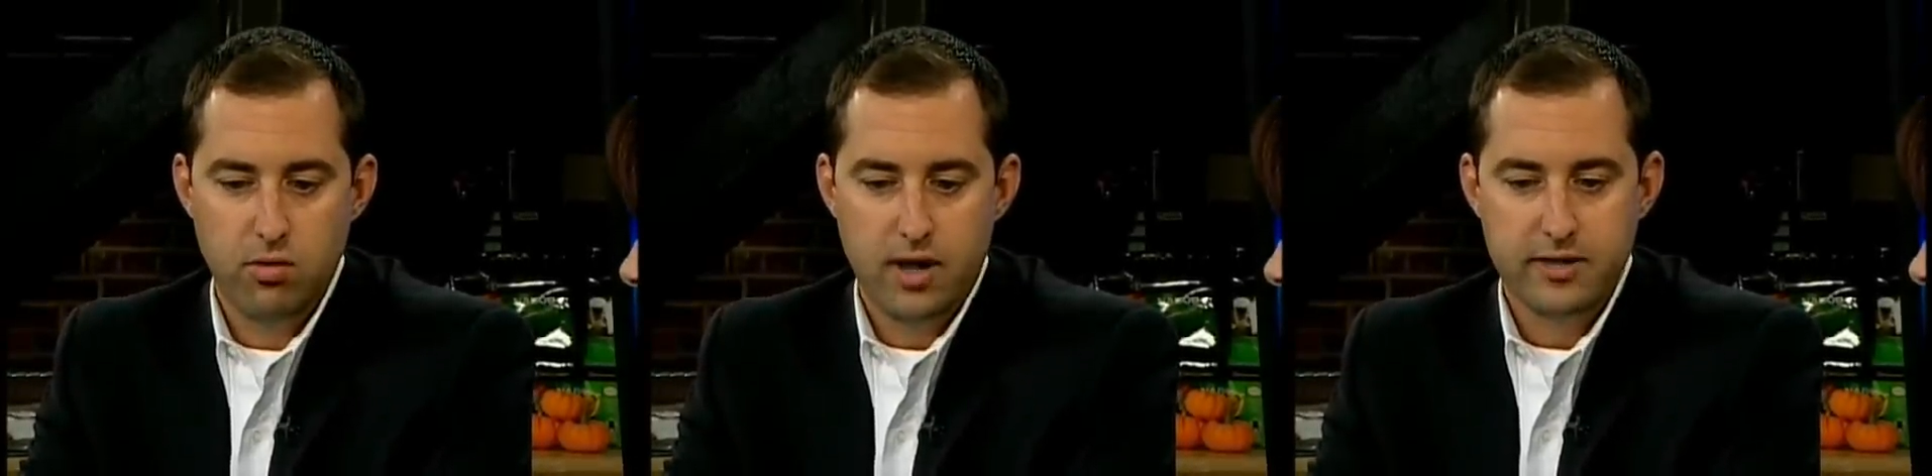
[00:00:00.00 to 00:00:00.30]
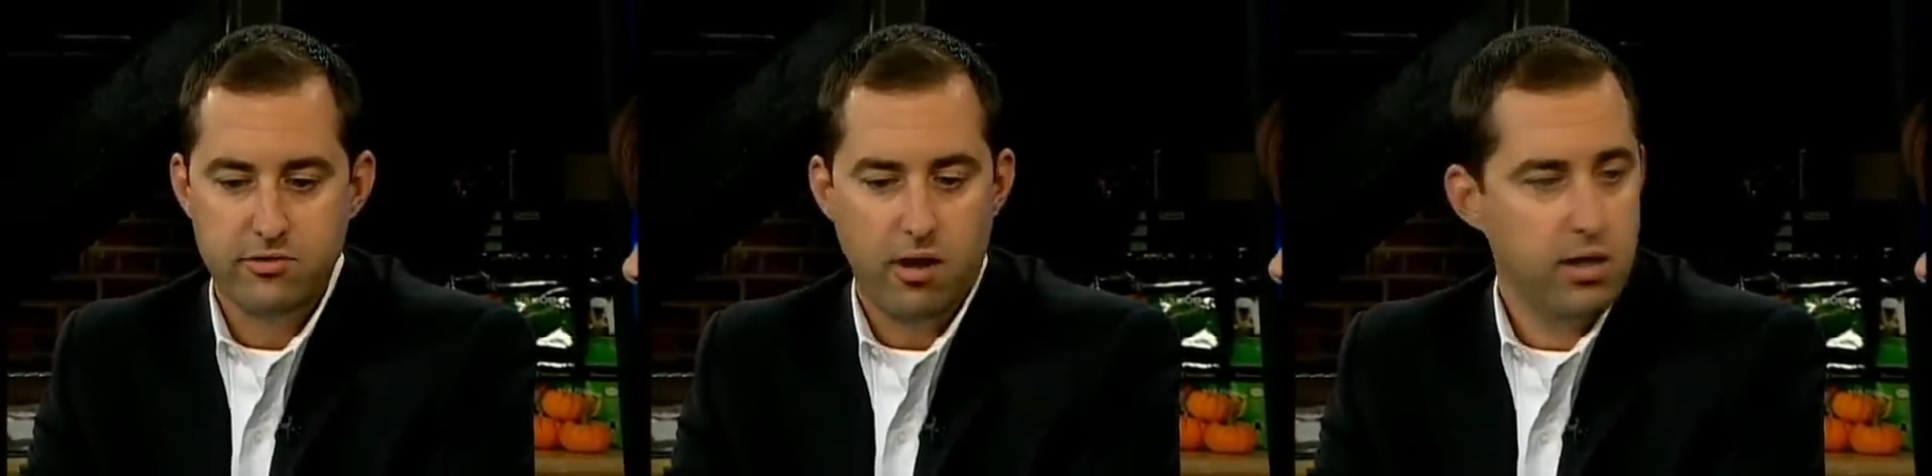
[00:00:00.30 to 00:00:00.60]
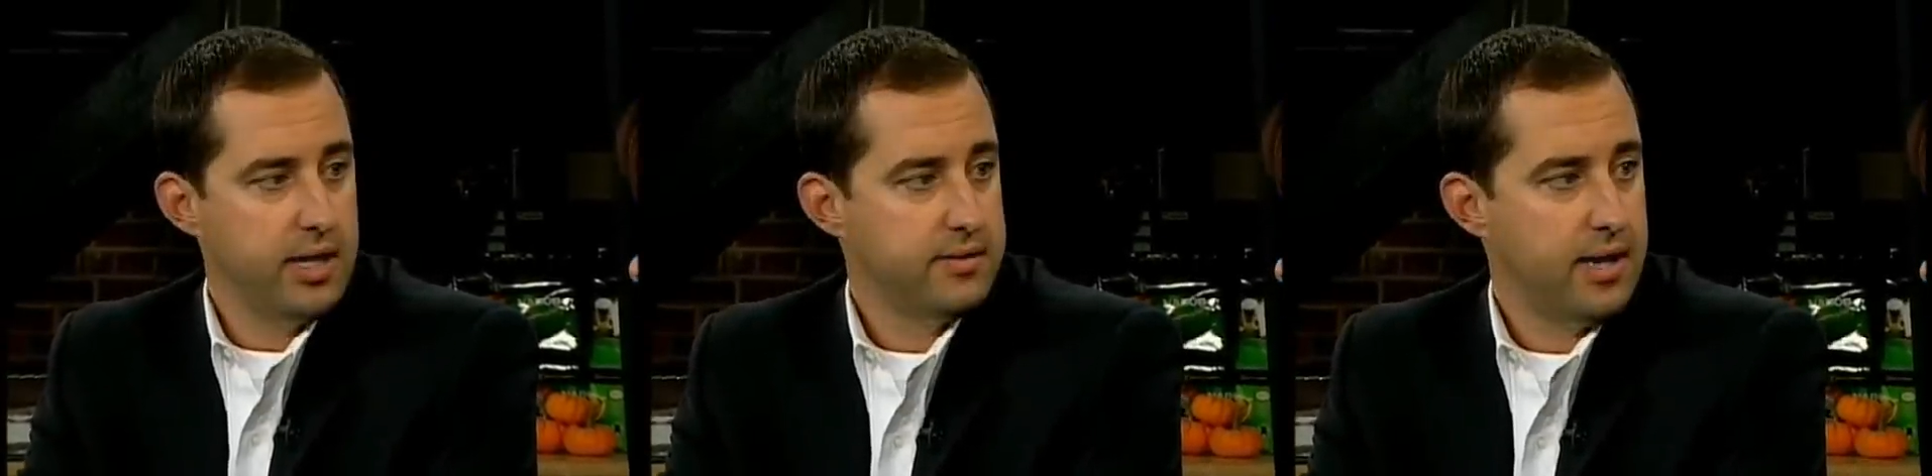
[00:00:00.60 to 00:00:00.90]

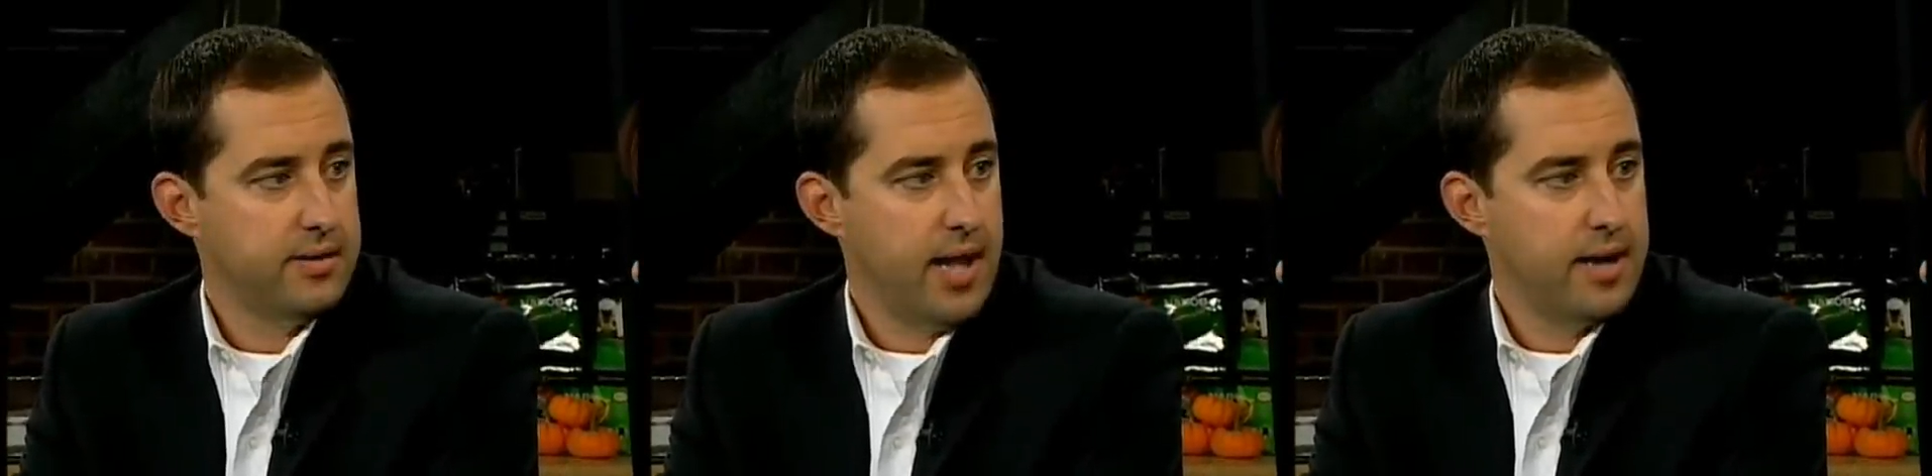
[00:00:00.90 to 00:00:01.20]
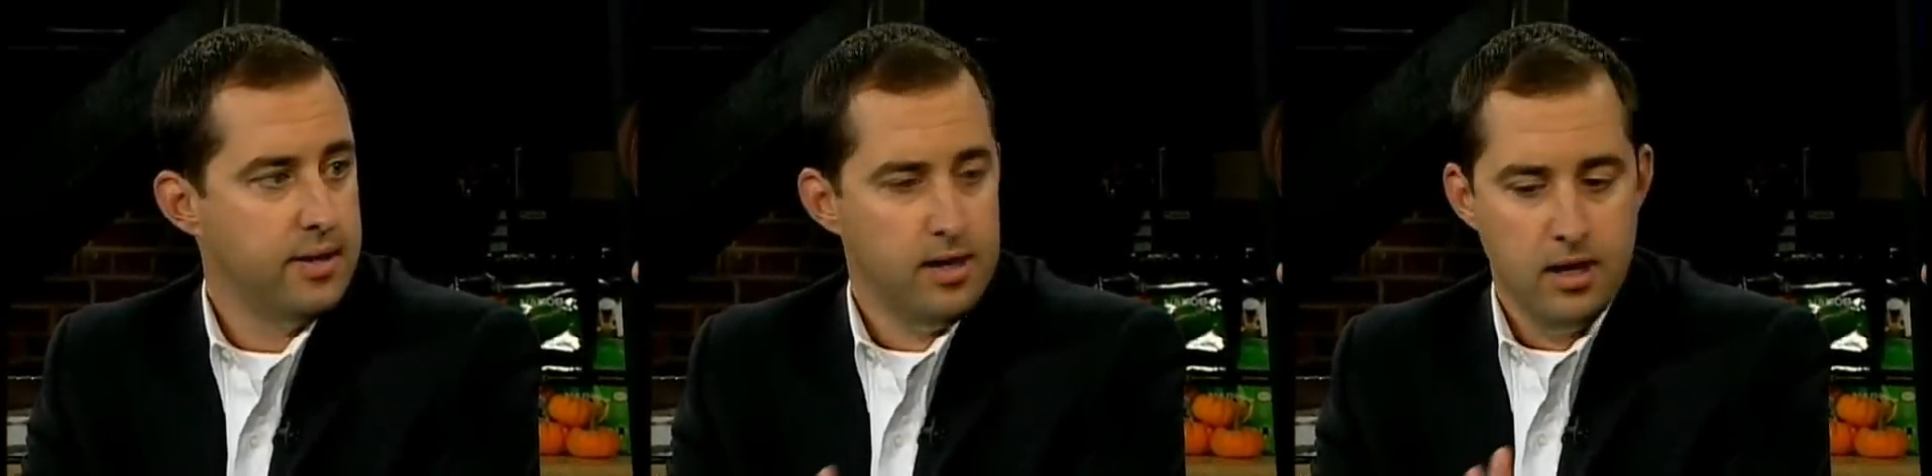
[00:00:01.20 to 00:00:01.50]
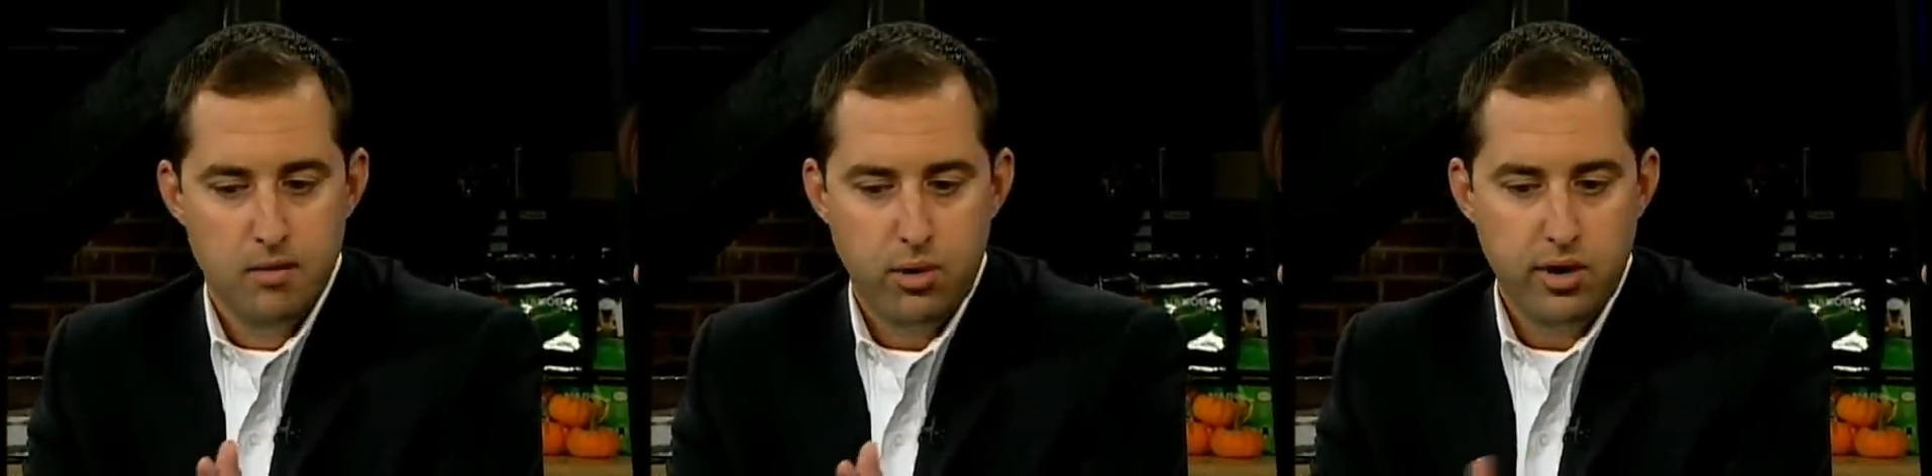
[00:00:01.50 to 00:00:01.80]
consolidate that debt,
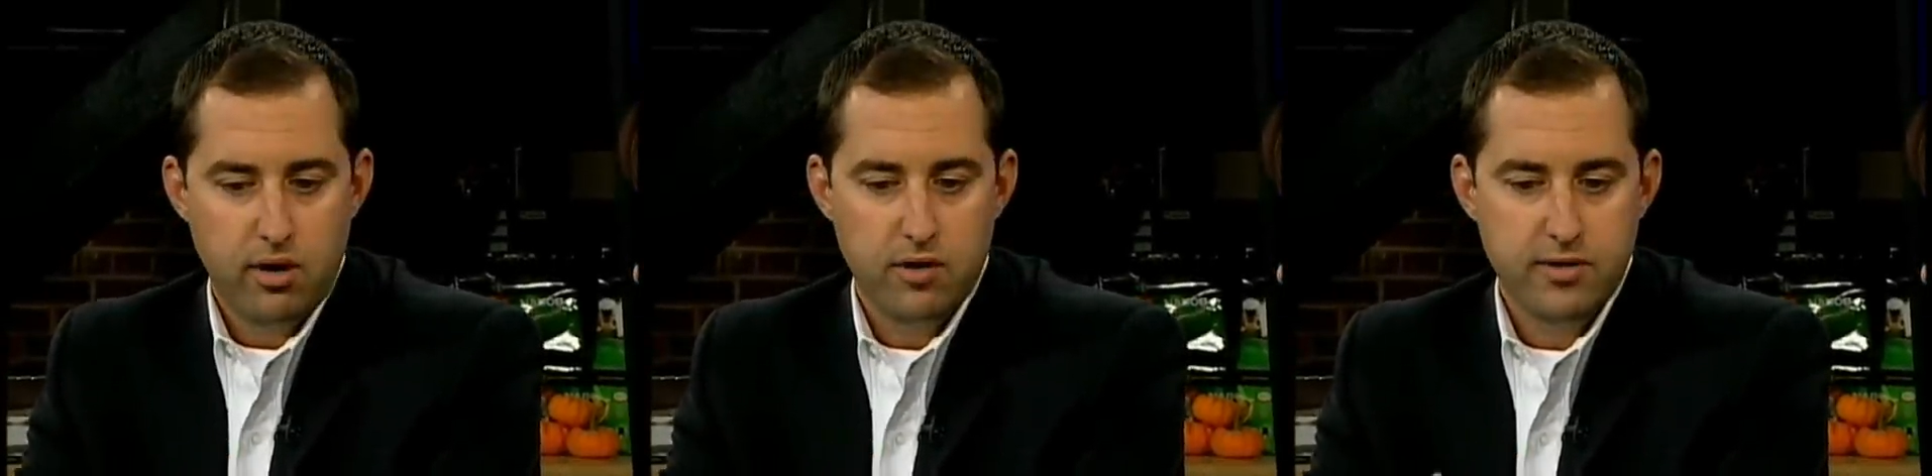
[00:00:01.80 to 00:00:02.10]
put it all